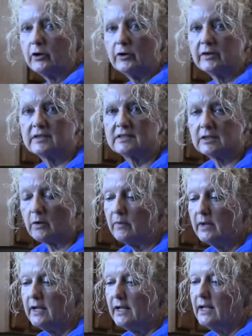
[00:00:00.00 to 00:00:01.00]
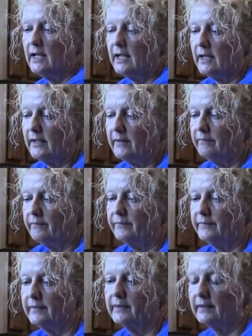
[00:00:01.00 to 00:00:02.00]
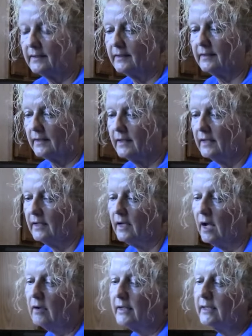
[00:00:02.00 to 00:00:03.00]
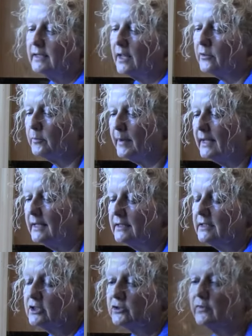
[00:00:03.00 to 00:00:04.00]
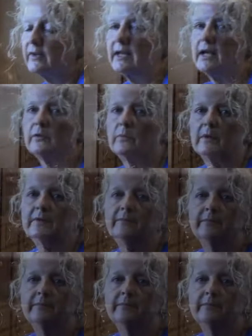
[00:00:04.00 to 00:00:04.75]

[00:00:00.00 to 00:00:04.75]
cooks, so I'll get another baking dish for the other one.